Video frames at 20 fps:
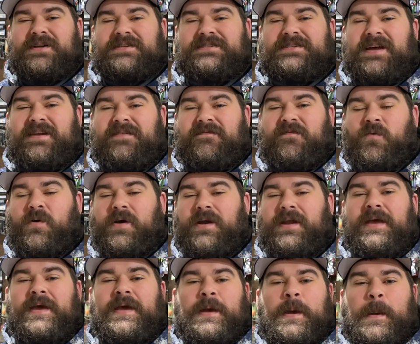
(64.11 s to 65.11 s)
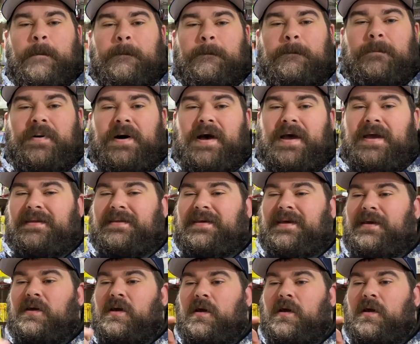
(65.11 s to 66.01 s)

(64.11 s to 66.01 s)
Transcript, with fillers: excited for it. But